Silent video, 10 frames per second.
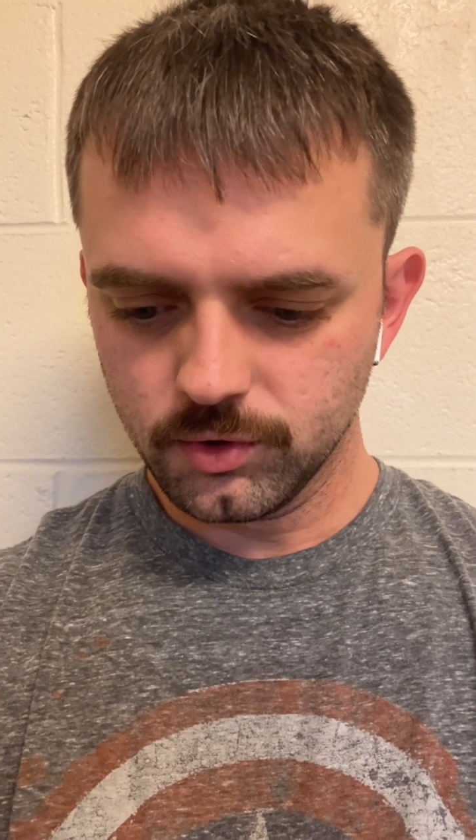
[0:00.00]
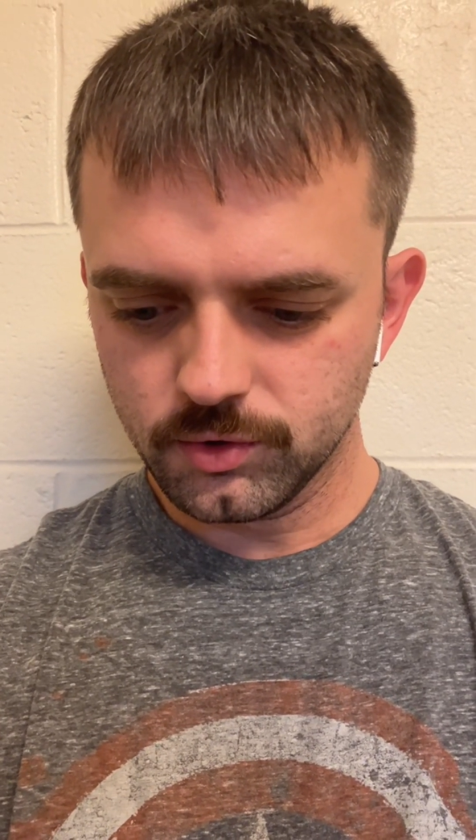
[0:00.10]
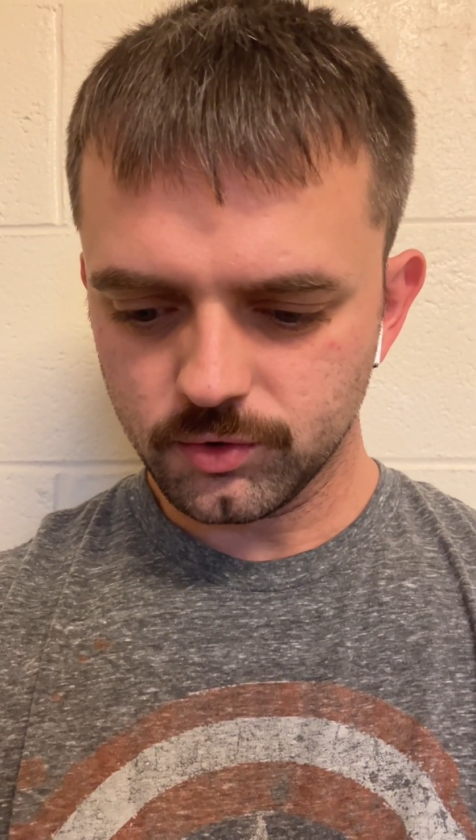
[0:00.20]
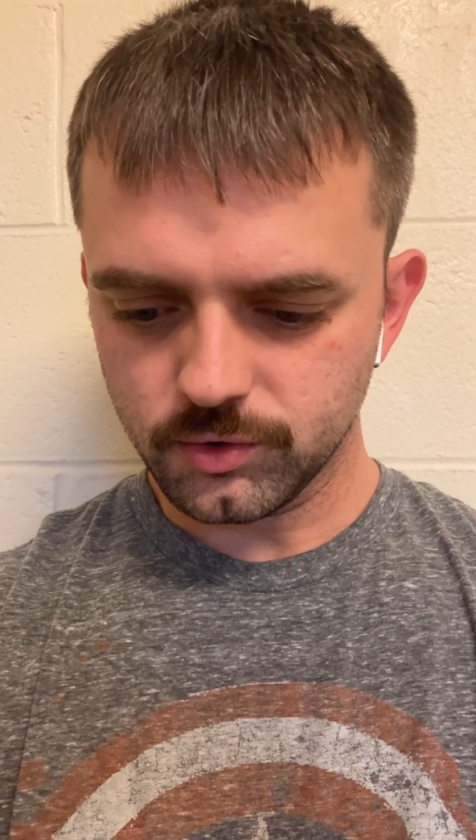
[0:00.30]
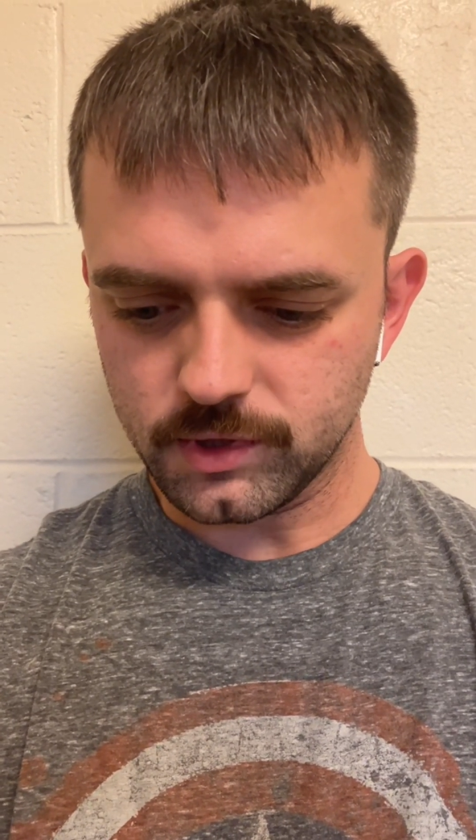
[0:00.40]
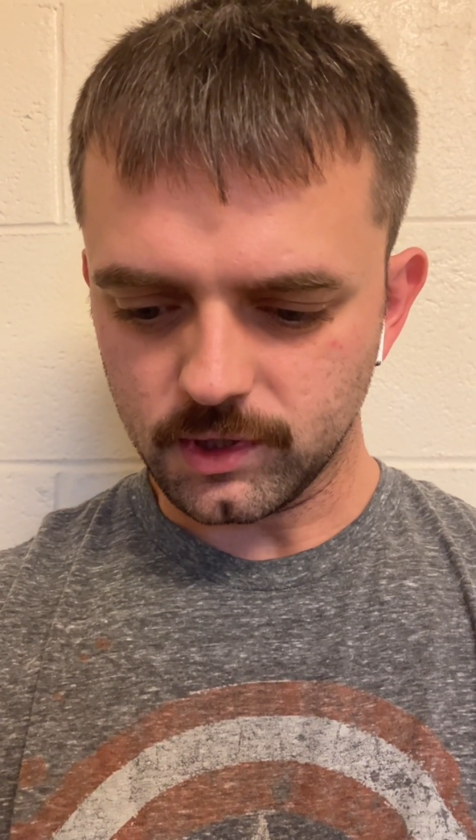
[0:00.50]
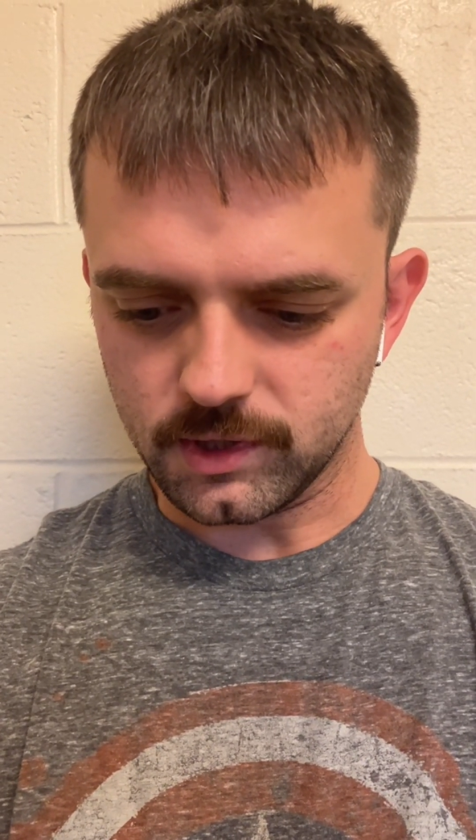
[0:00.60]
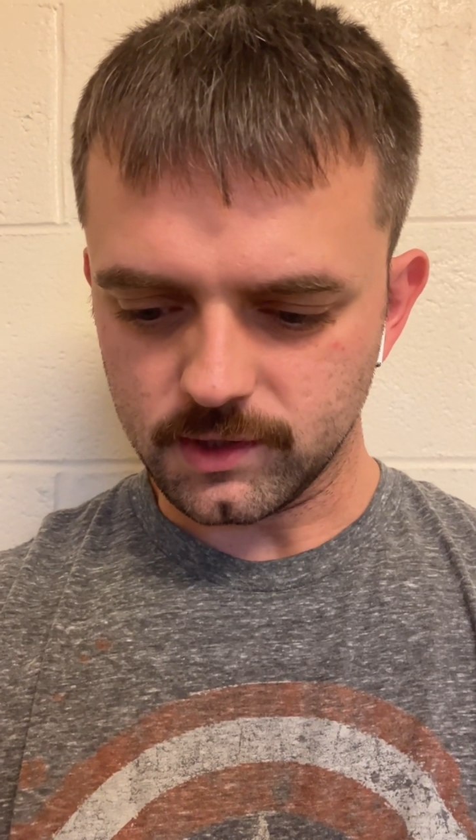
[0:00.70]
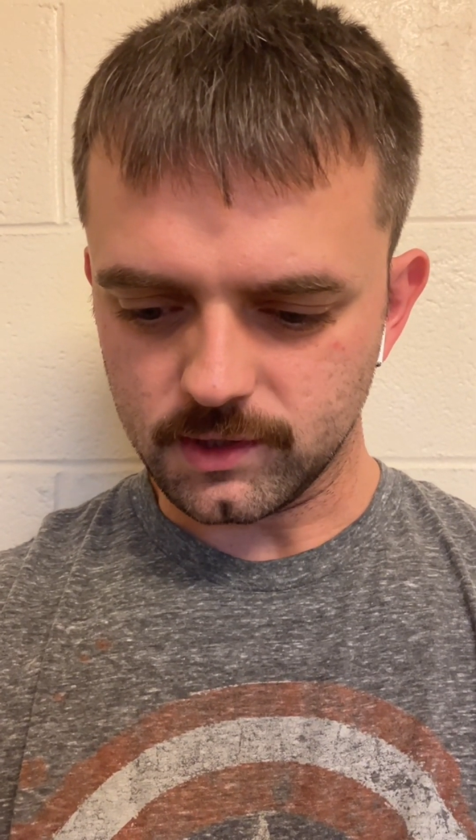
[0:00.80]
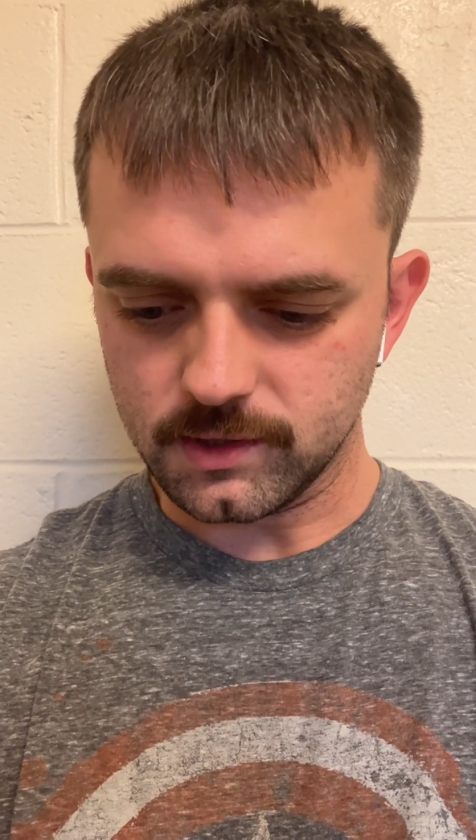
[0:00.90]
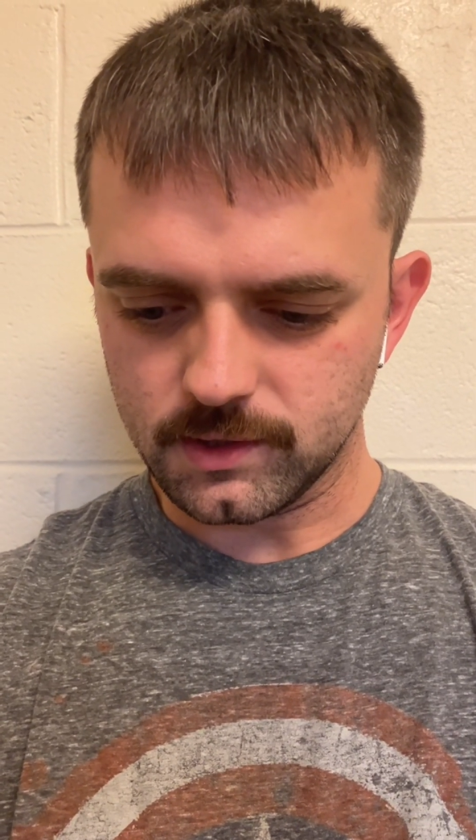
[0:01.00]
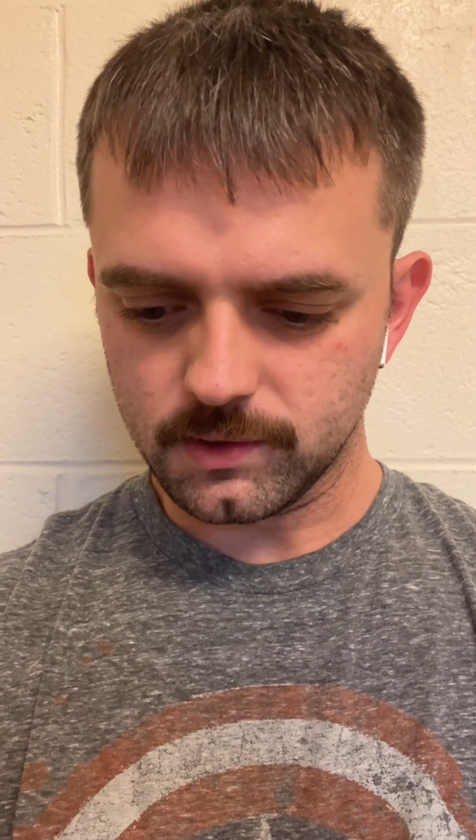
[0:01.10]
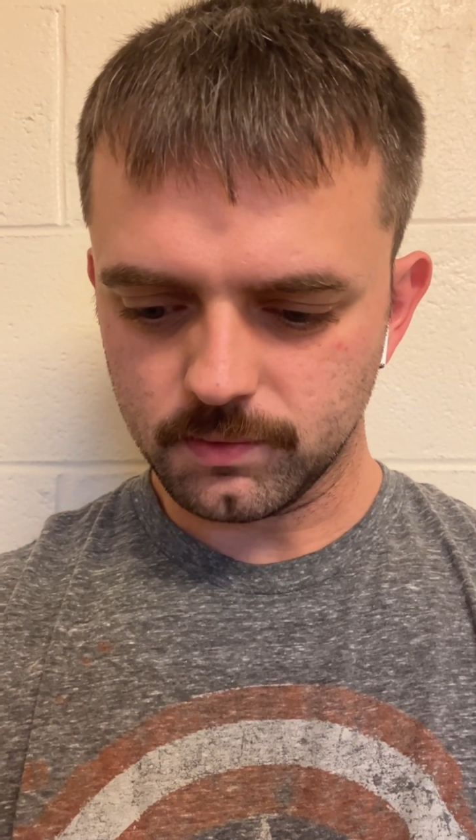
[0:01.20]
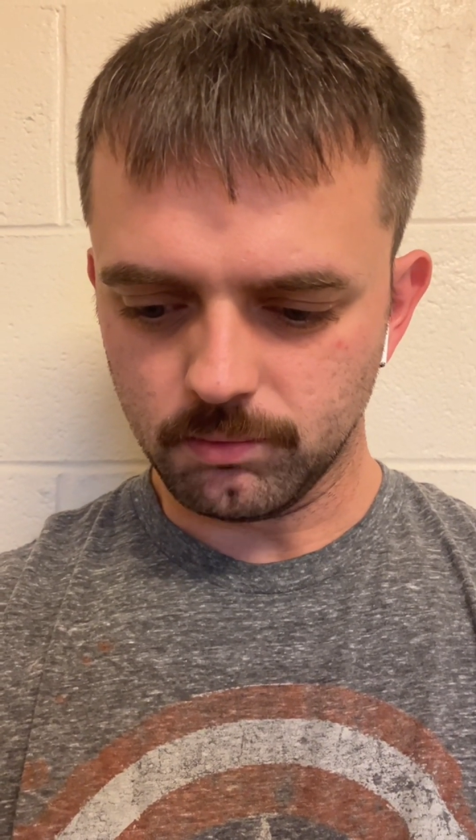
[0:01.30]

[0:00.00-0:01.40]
treatises,